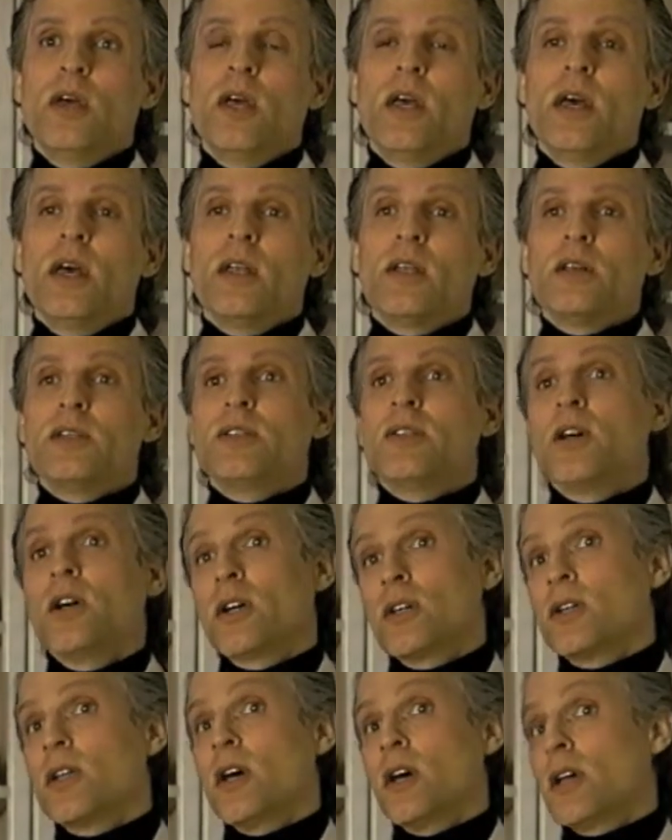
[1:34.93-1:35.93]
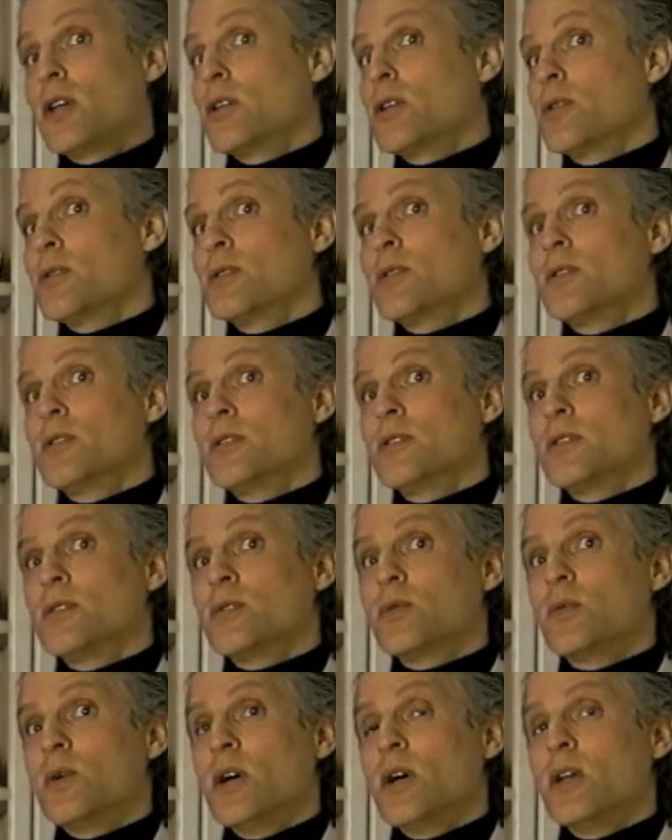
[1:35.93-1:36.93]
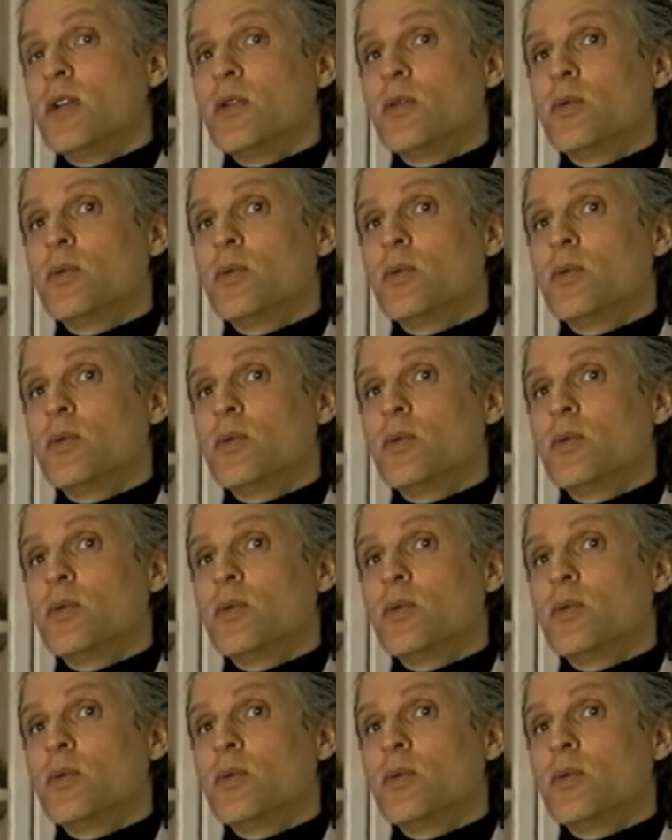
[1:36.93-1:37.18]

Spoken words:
and a tongue diagnosis as well.